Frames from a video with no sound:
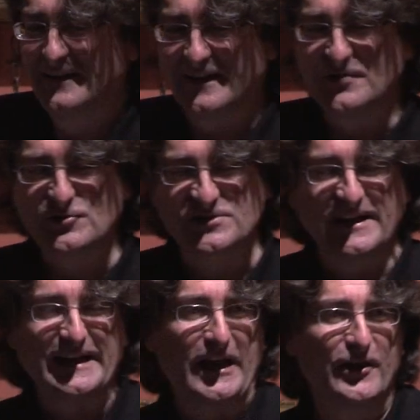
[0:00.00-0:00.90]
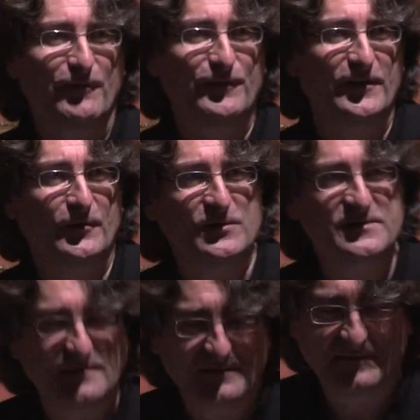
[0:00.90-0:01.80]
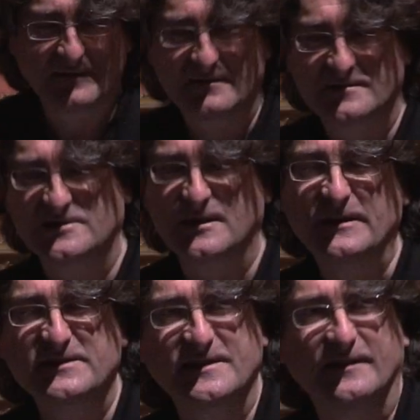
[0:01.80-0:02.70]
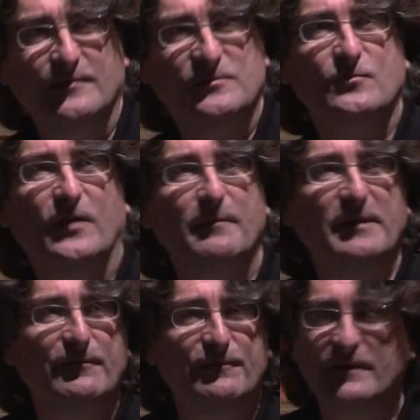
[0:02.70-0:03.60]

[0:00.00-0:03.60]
interestingly enough, that there was, uh, to some extent, there was quite a bit of